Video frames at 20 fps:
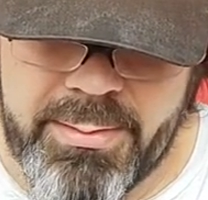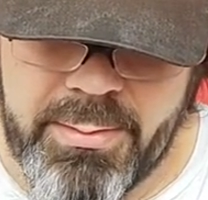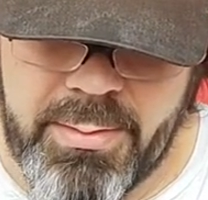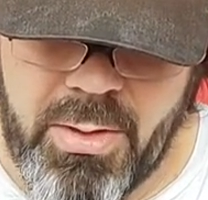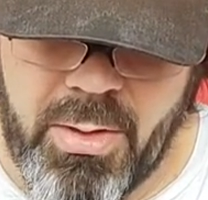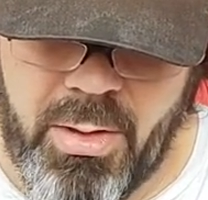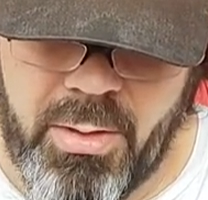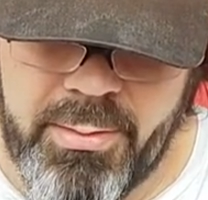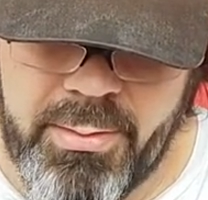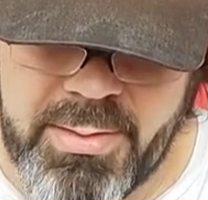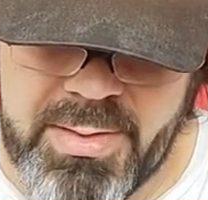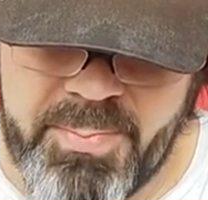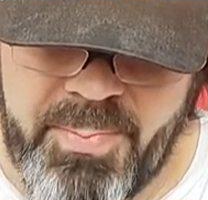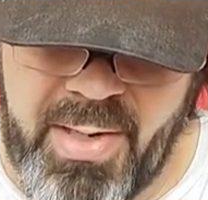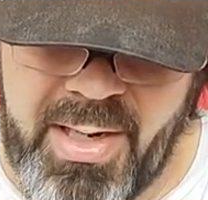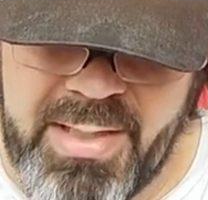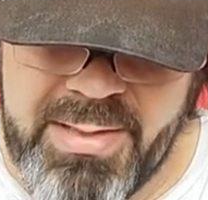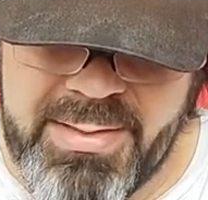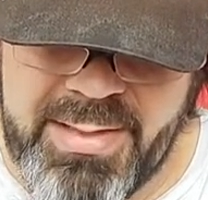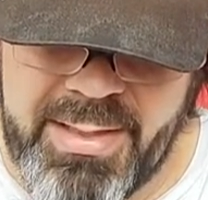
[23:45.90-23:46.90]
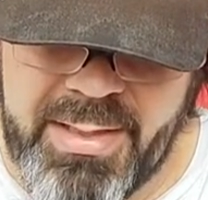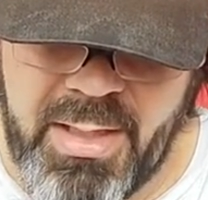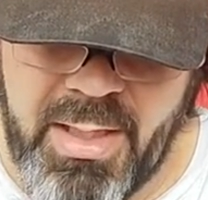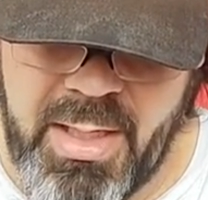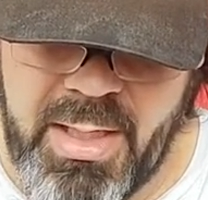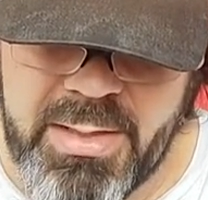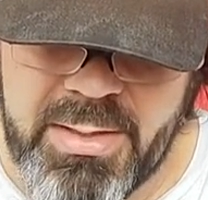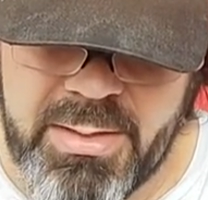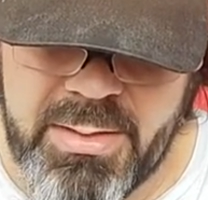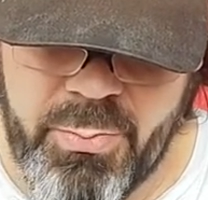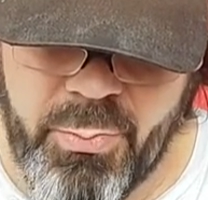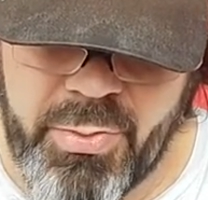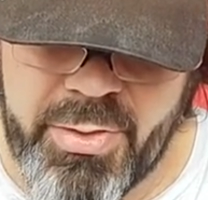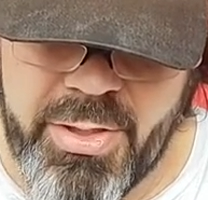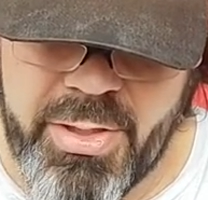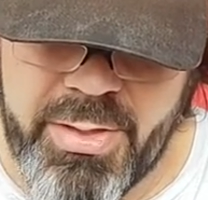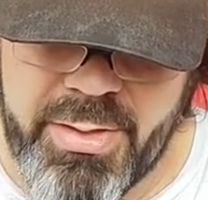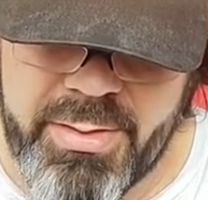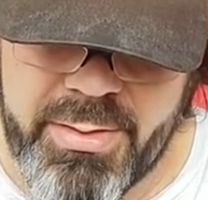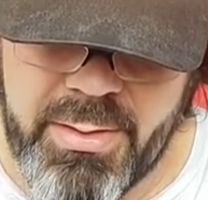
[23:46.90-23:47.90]
called Spies Like Us,
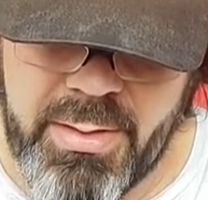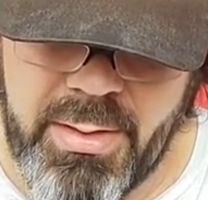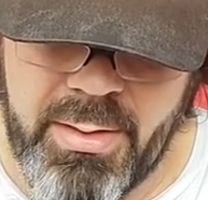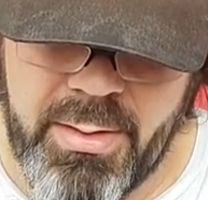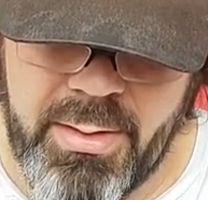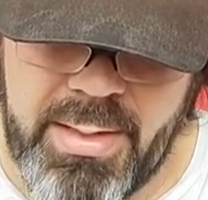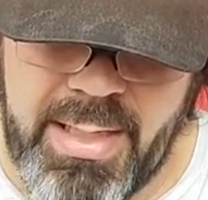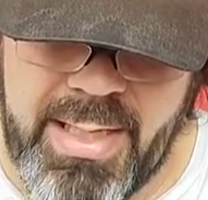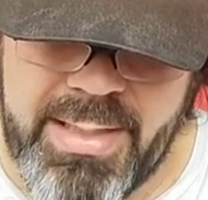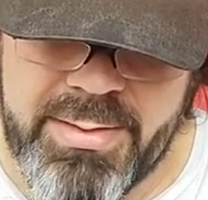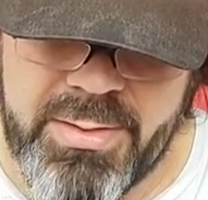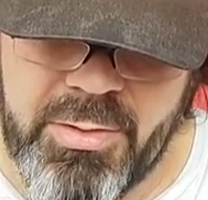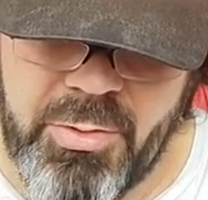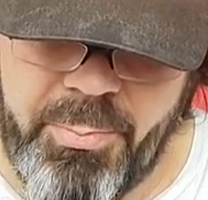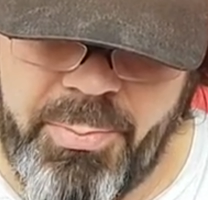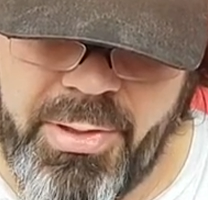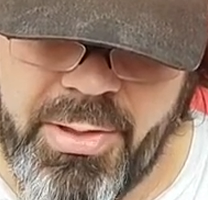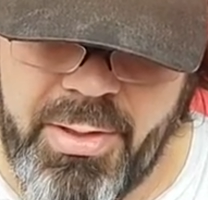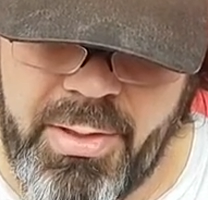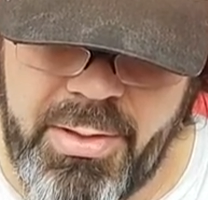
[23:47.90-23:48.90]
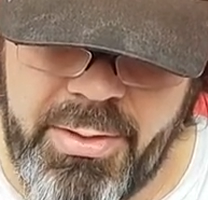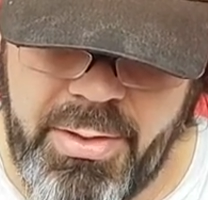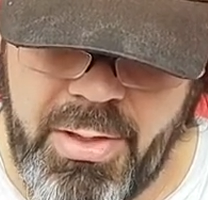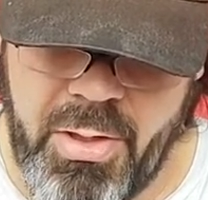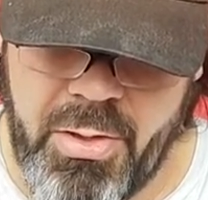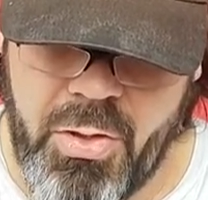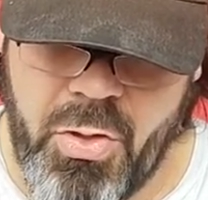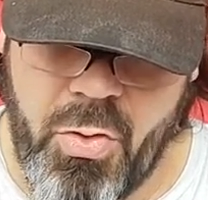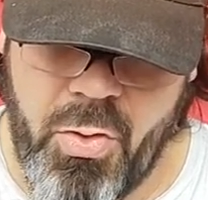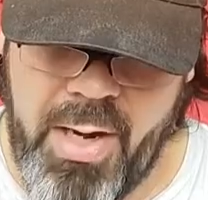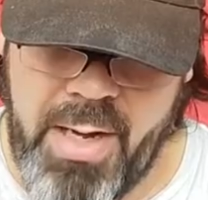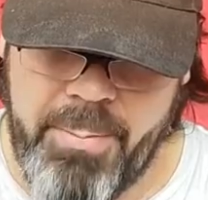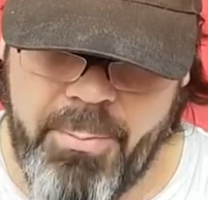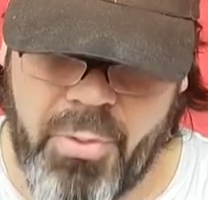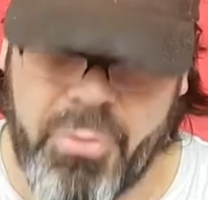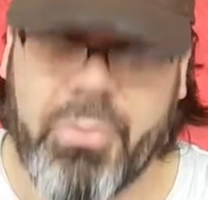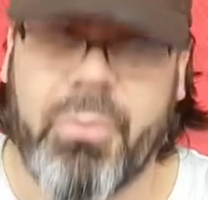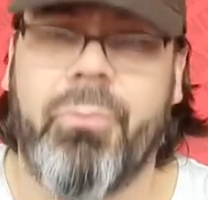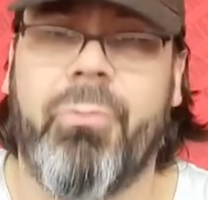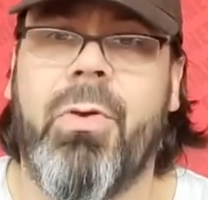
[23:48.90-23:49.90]
which has Lupita Nyong'o and
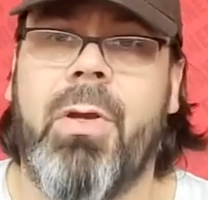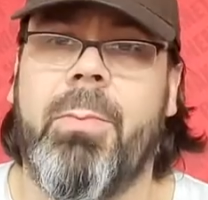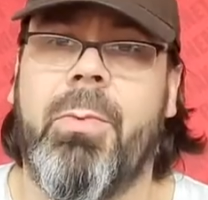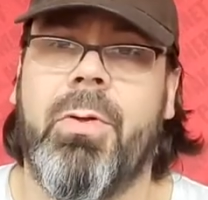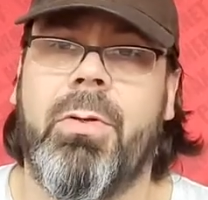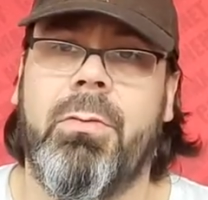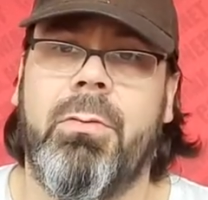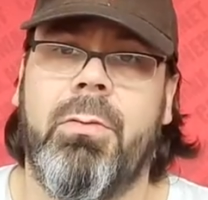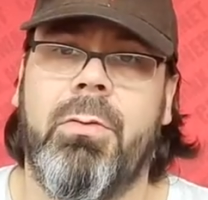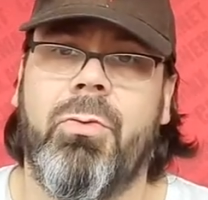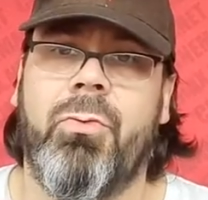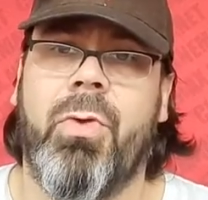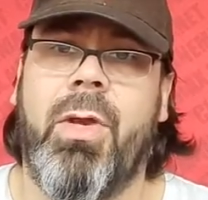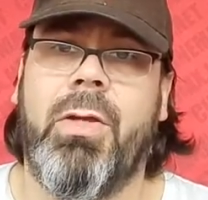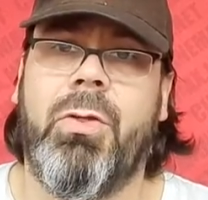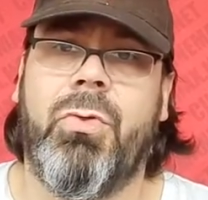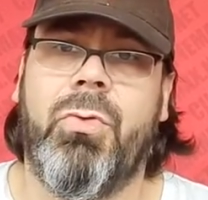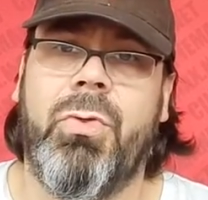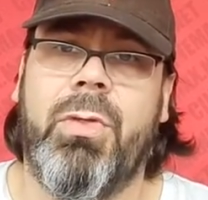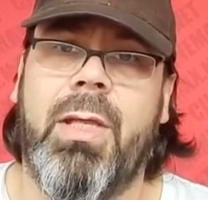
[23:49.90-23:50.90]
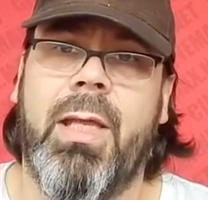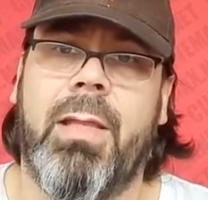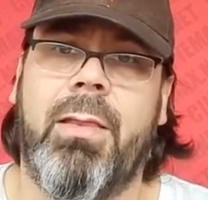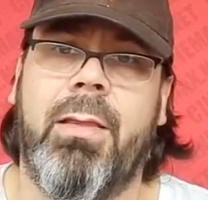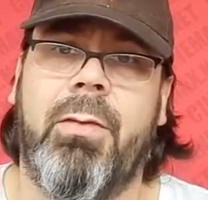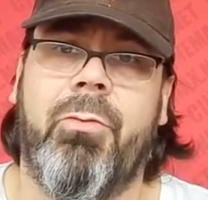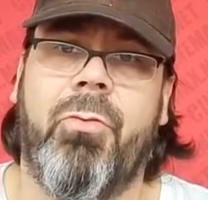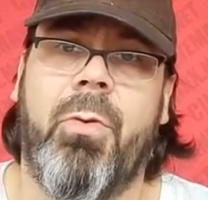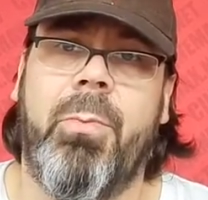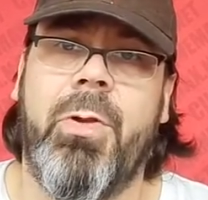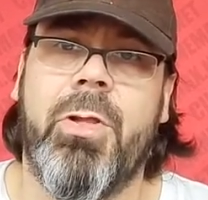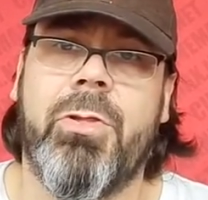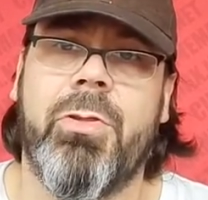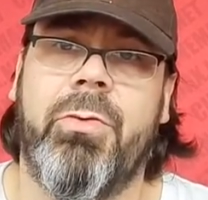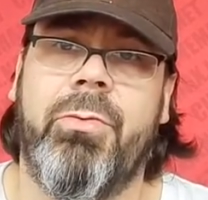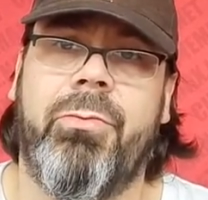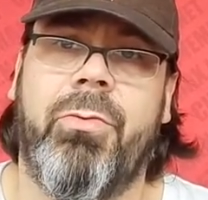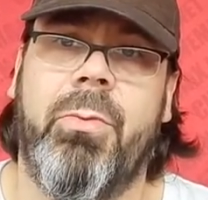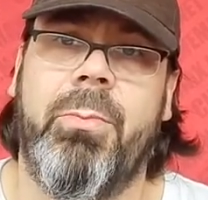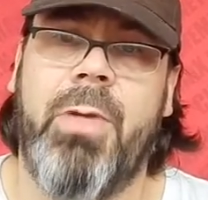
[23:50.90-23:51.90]
Martin Freeman trying to get
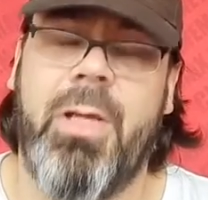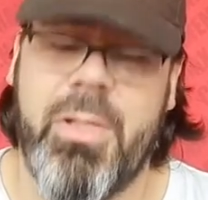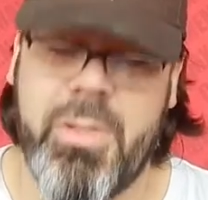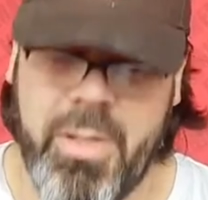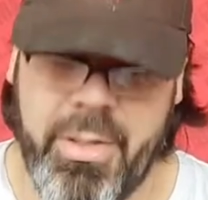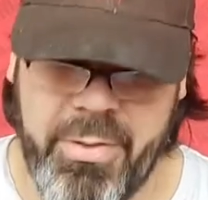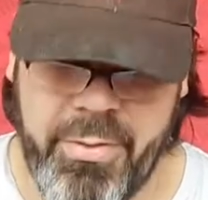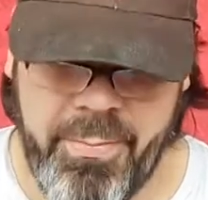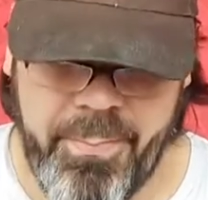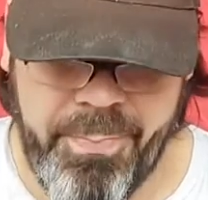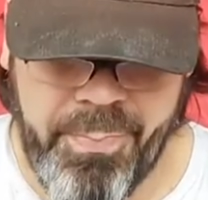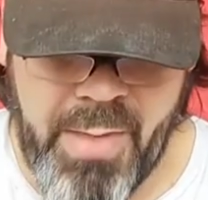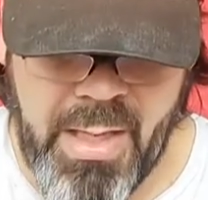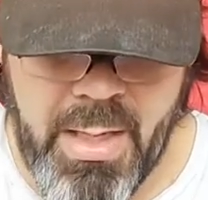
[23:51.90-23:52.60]
information from each other.